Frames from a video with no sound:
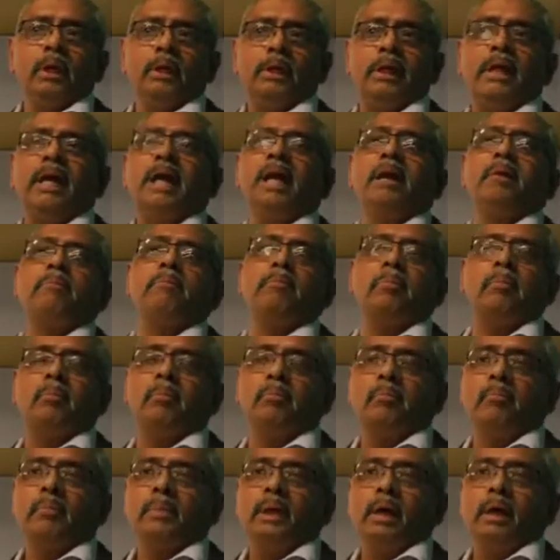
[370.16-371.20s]
team,
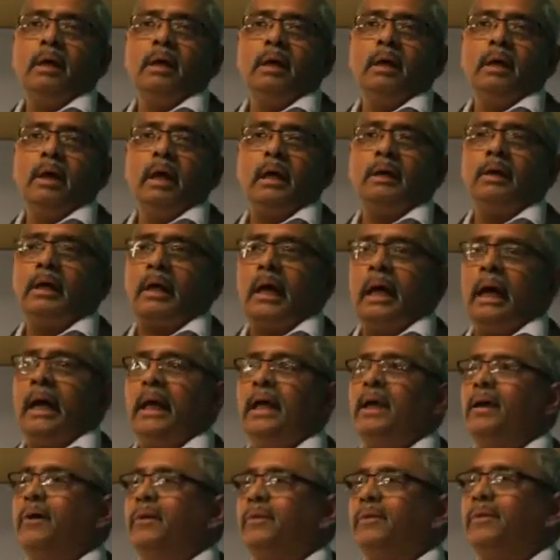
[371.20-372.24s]
and the
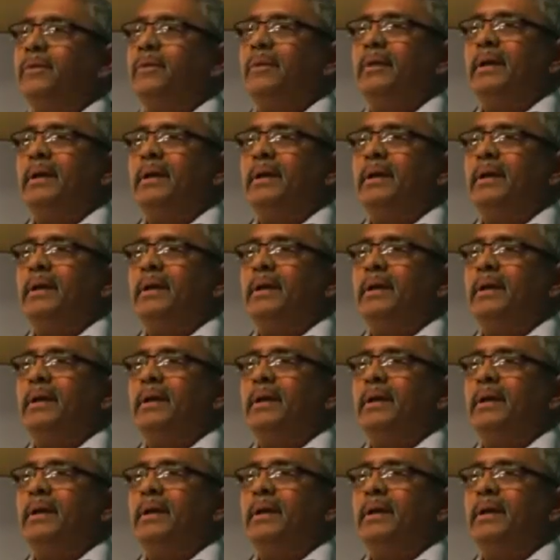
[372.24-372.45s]
kind of